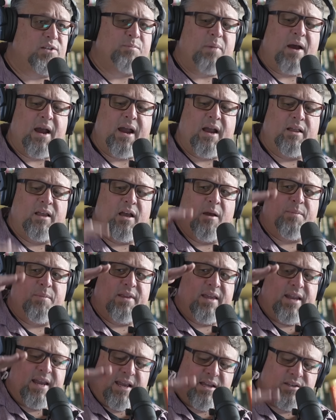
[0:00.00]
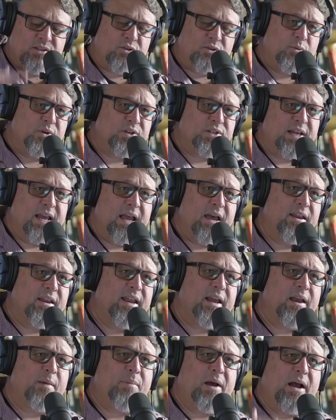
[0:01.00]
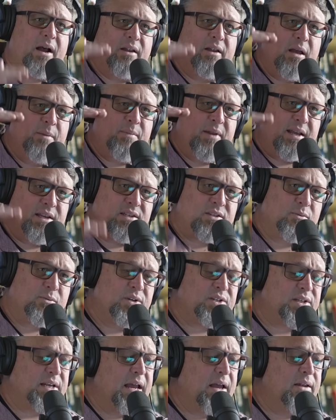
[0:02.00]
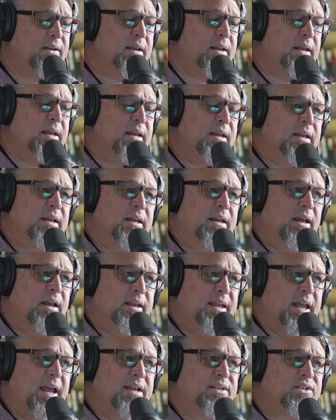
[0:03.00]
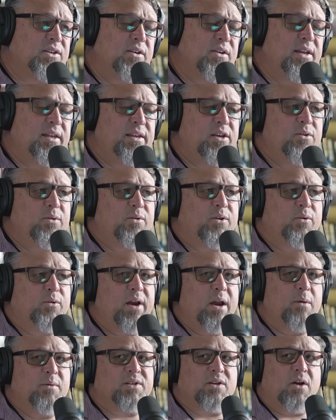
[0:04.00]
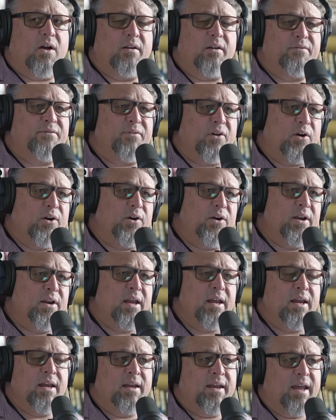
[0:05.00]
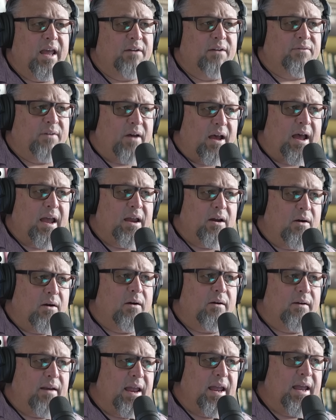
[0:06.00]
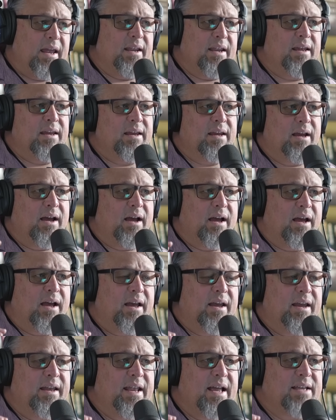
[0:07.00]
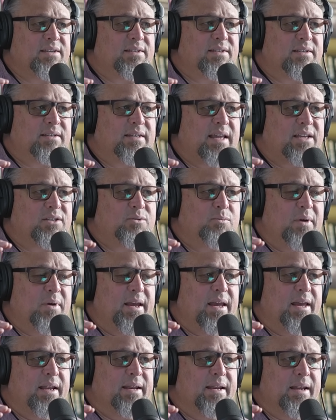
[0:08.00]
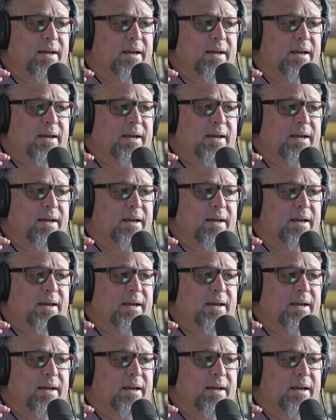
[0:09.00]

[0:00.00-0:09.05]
pile up, and then they get squished down, and they get piled up and they get squished down. Oh, really? Yeah, and so you create what's called a firn, F-I-R-N, and that's when